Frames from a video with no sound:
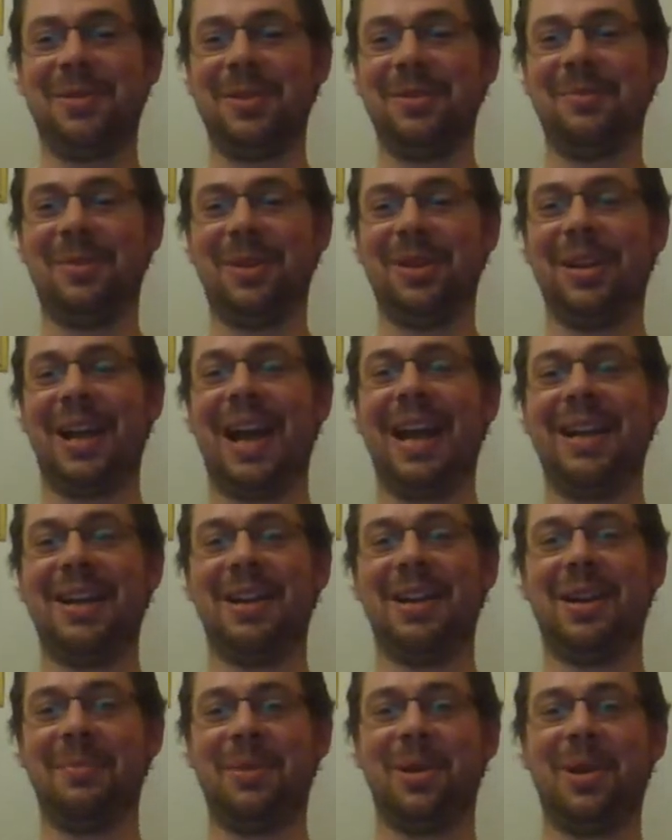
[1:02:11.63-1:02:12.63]
What
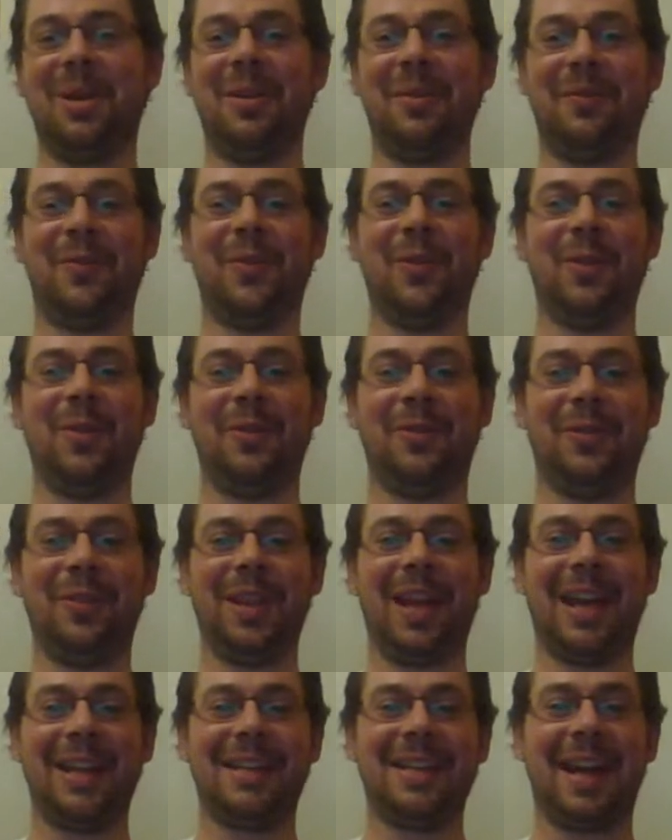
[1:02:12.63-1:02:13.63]
angle I'm going for
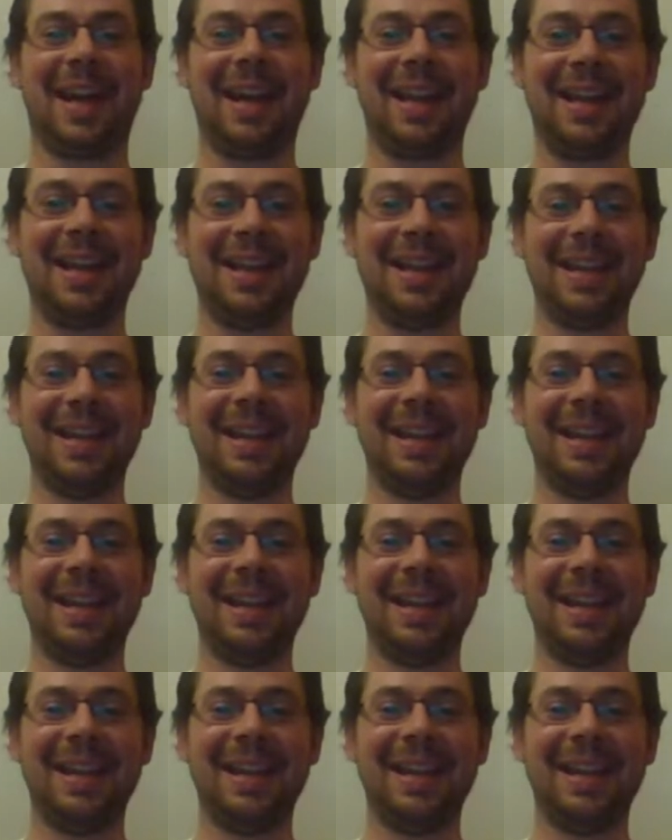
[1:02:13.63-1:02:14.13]
that day.